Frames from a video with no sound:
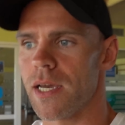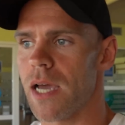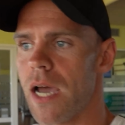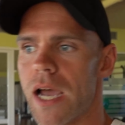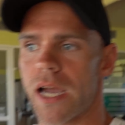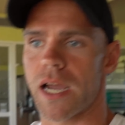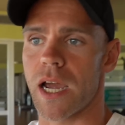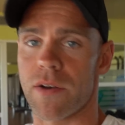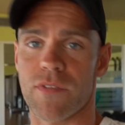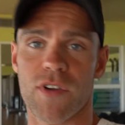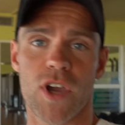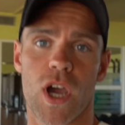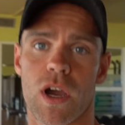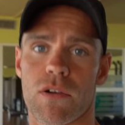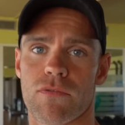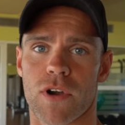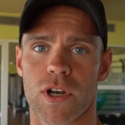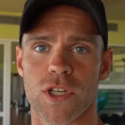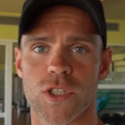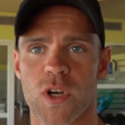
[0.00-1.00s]
kind of a
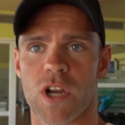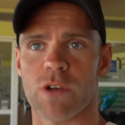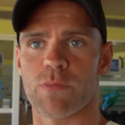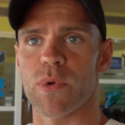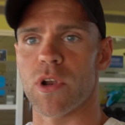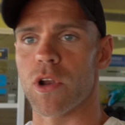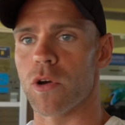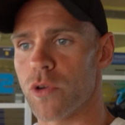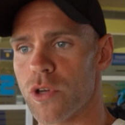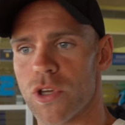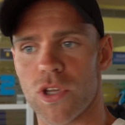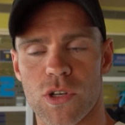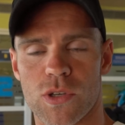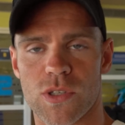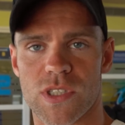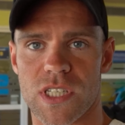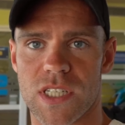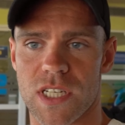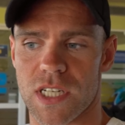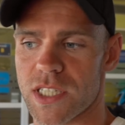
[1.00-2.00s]
curve runner treadmill, or you can
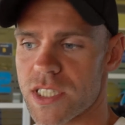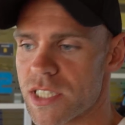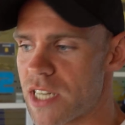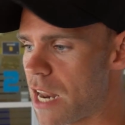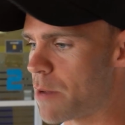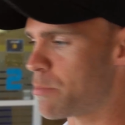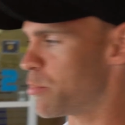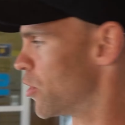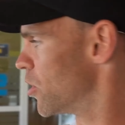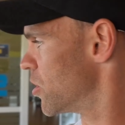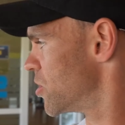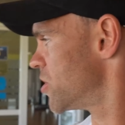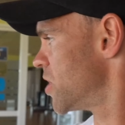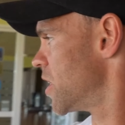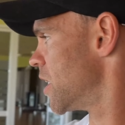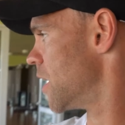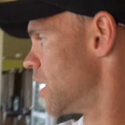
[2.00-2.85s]
use it as like a sled push.